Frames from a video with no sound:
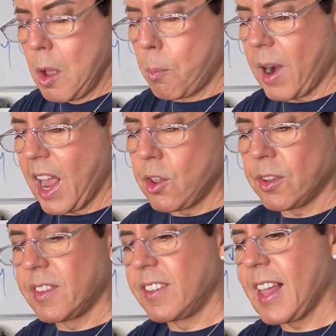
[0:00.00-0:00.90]
but I
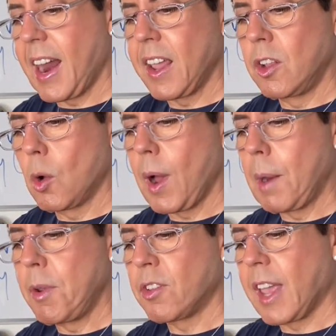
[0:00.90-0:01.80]
just decided, you know what, let
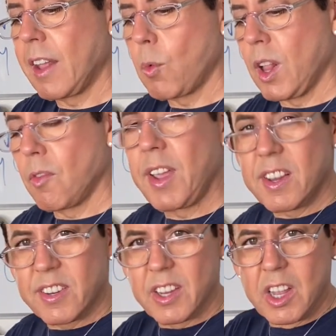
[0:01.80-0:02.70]
me just get one of
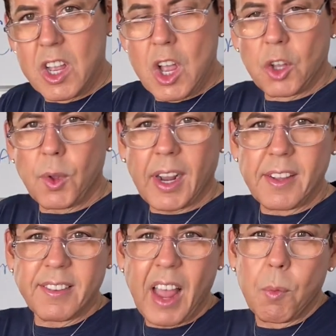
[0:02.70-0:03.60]
each so I can
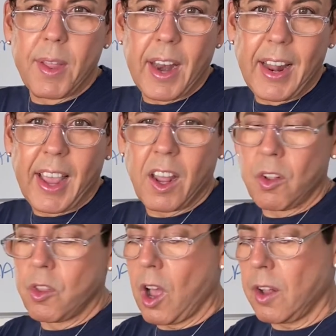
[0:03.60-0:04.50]
decide whether I like it or
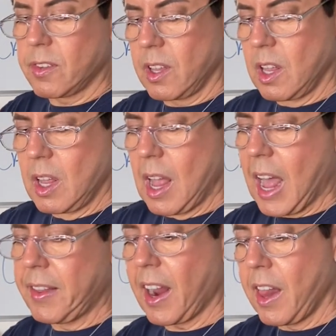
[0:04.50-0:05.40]
not,
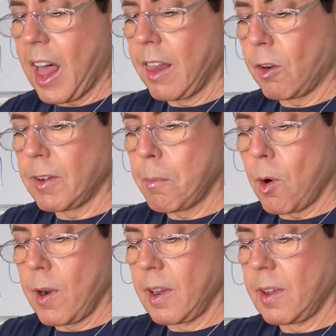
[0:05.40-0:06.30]
and then I'll, I'll order
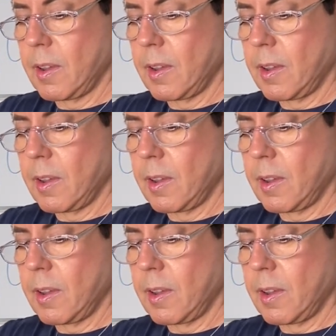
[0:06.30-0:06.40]
more.